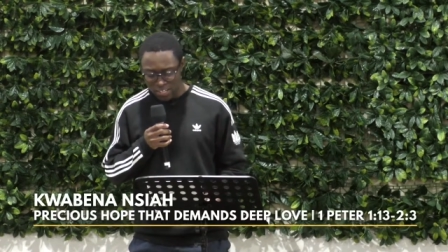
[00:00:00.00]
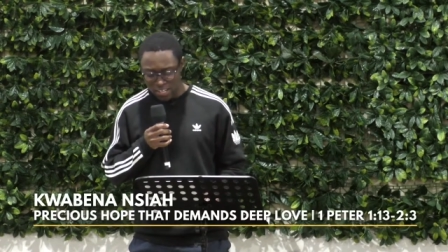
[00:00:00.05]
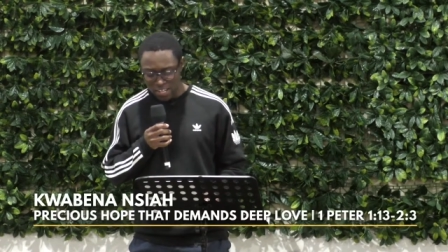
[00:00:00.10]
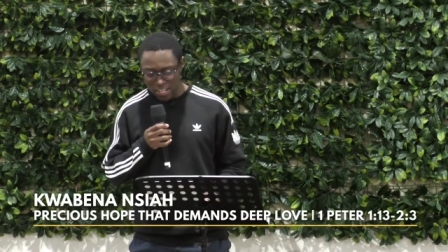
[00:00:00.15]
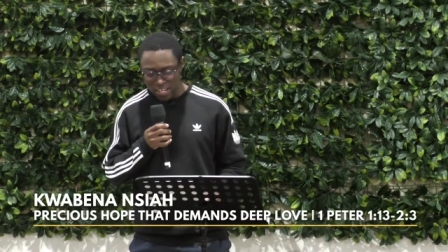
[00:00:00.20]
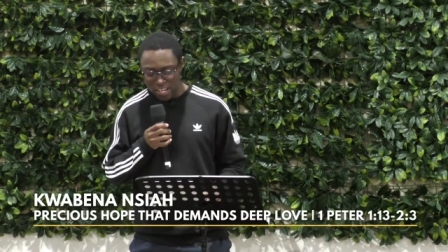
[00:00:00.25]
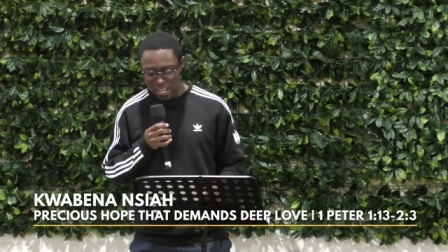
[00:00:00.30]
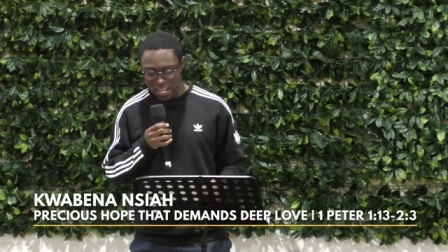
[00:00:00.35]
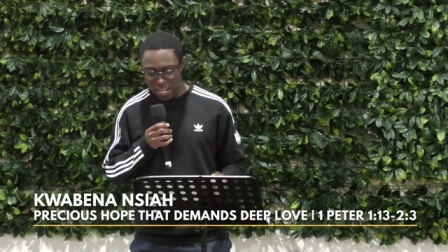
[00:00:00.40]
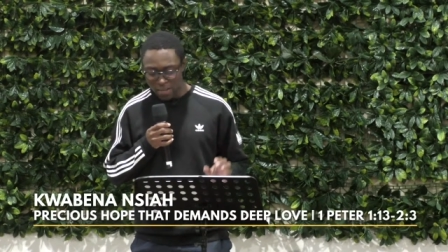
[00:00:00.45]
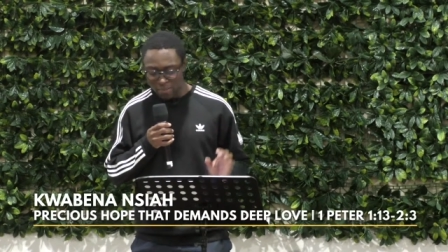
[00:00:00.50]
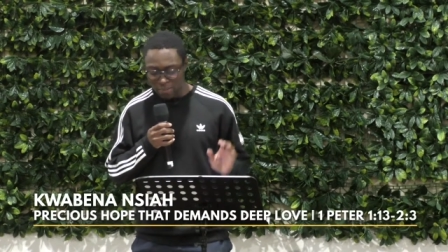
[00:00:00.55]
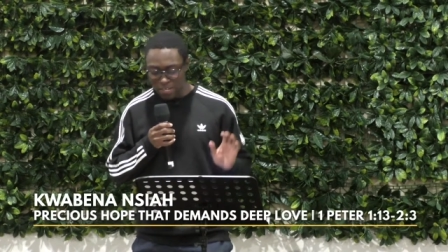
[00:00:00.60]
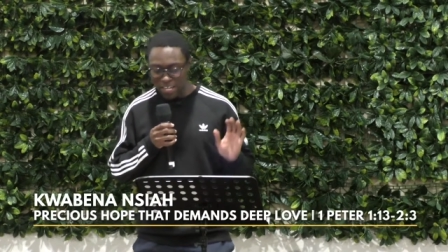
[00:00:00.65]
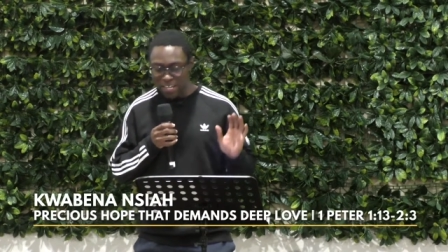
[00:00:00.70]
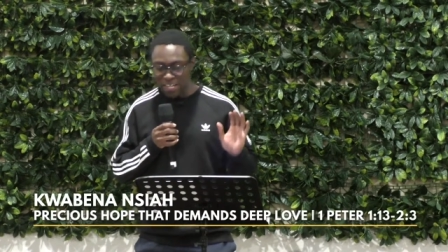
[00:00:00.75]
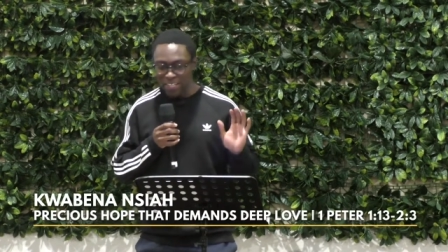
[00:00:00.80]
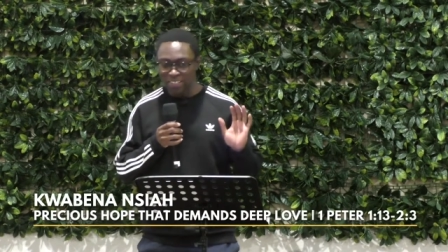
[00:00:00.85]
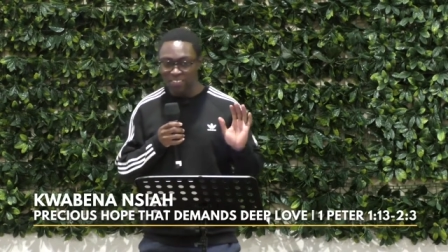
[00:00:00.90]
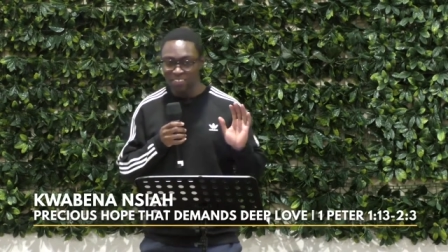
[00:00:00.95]
um,
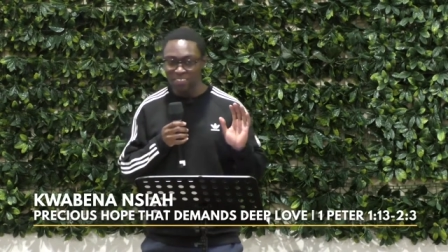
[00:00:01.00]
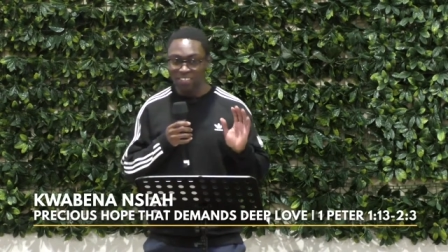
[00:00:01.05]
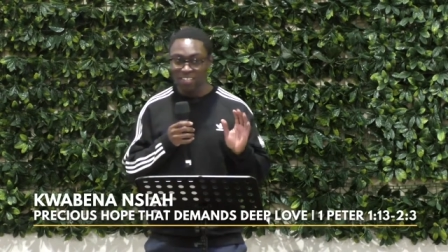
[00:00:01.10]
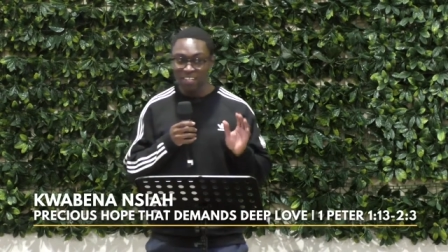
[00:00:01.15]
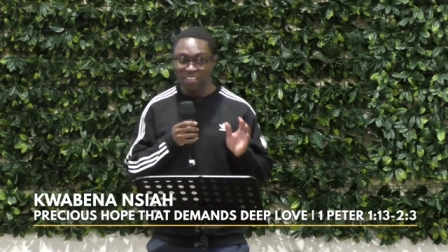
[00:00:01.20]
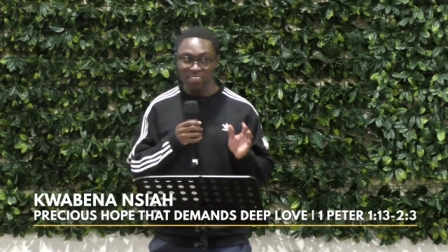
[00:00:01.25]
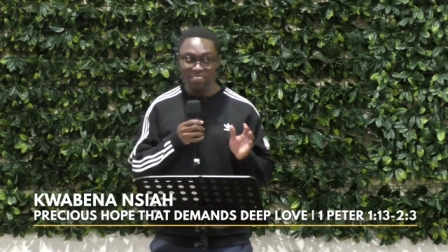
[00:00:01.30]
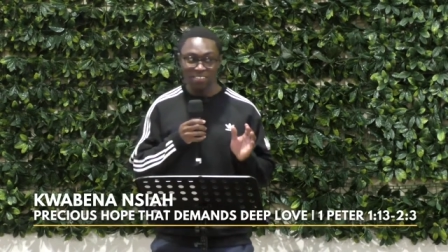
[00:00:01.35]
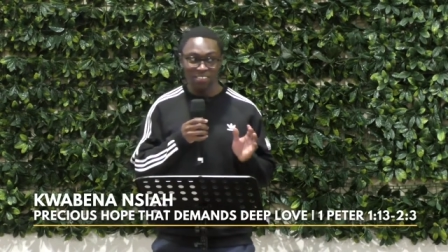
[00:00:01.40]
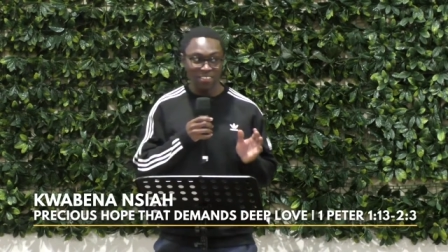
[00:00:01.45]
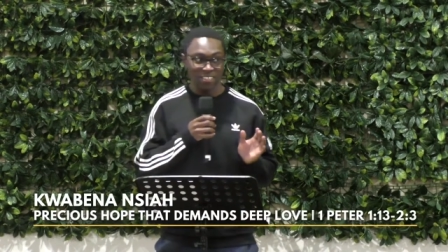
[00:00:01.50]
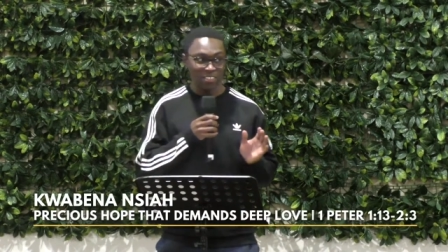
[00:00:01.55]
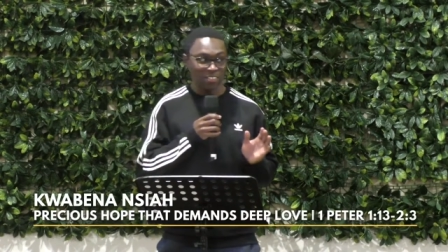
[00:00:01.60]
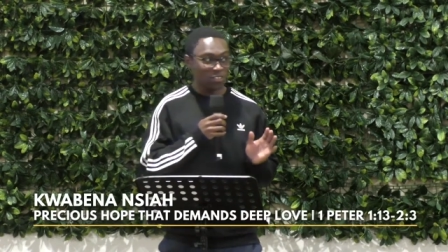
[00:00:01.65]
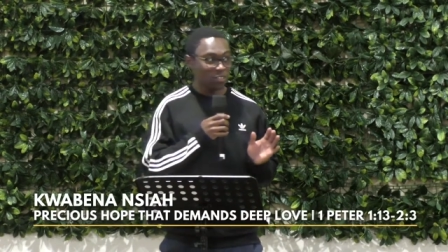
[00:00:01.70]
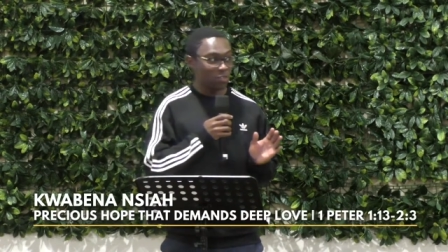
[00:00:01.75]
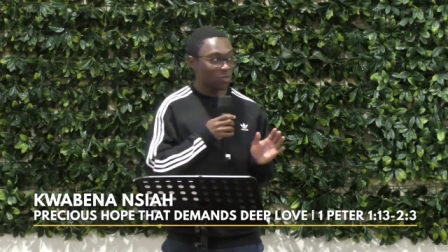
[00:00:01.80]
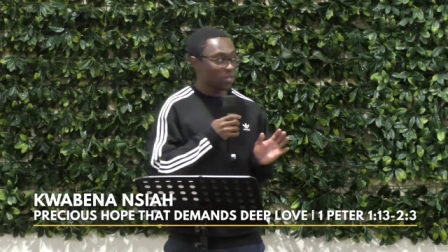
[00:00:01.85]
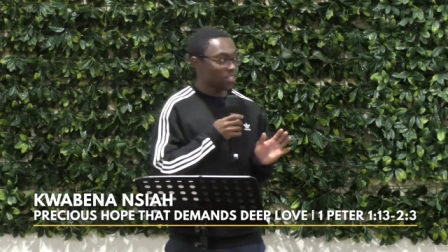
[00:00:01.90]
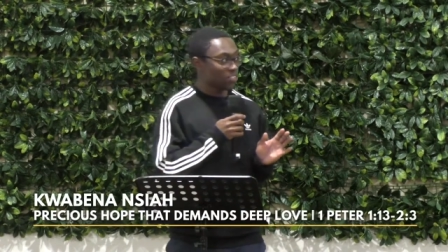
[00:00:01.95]
and discuss
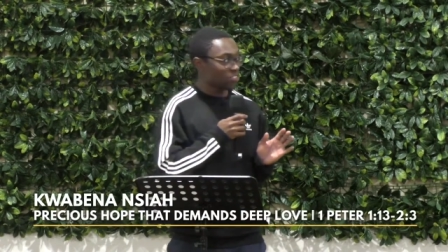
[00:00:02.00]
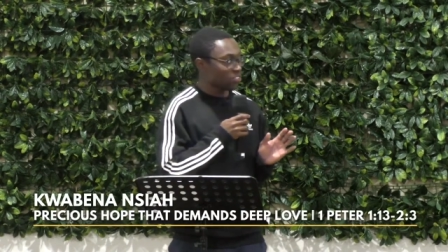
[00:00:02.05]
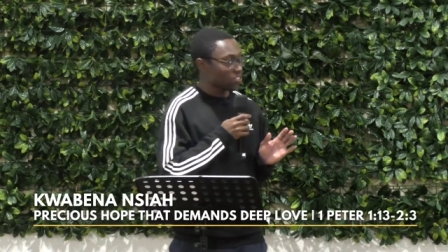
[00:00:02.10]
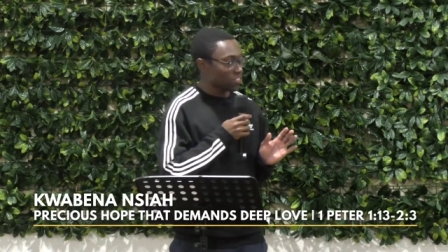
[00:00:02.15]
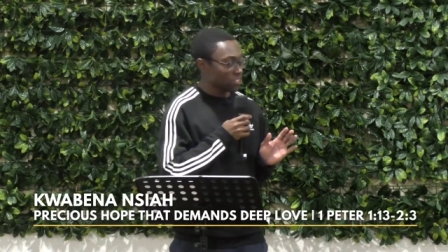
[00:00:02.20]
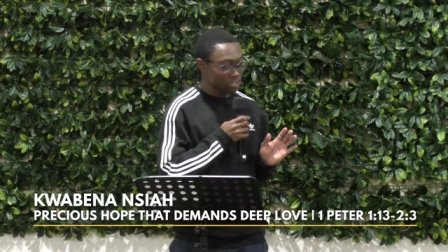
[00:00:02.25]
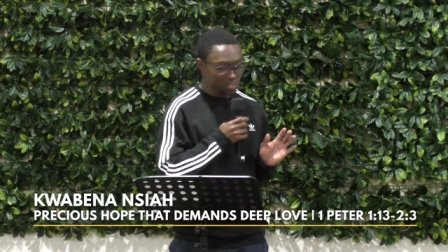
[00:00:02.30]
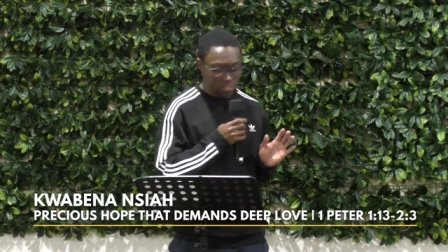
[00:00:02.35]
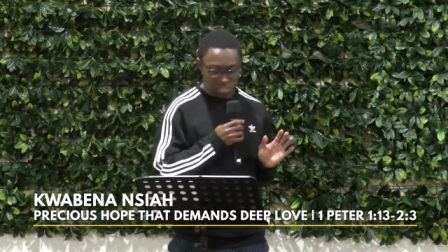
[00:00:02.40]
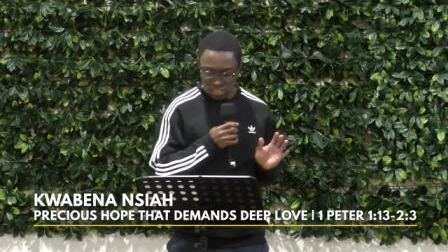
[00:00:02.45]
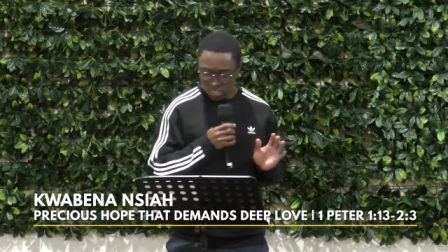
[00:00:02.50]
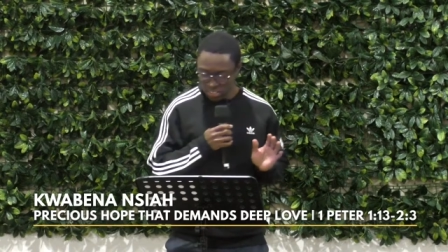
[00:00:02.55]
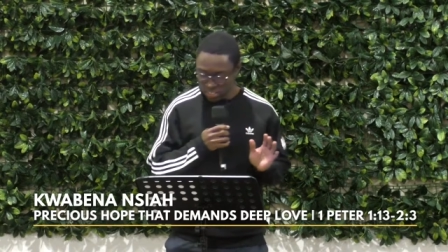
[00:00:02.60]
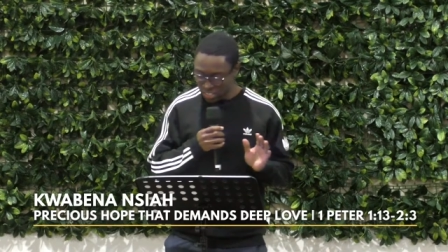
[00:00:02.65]
this question.